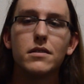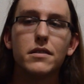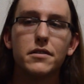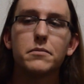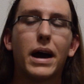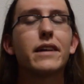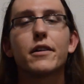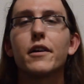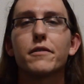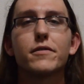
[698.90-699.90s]
This is my
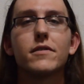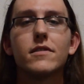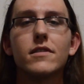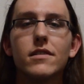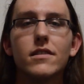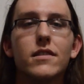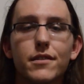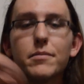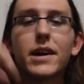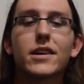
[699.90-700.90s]
turf.
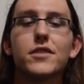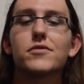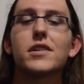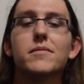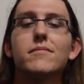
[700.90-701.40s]
It's my country.